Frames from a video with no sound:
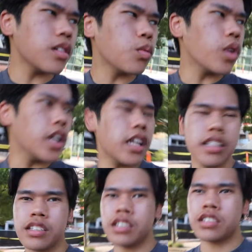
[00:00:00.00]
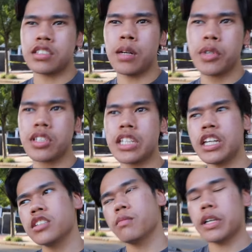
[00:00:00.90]
what the summer
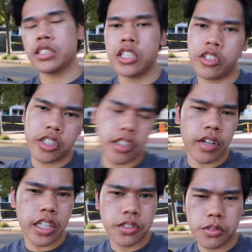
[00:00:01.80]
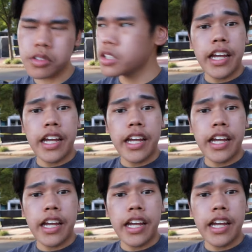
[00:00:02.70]
leading into my senior year of high school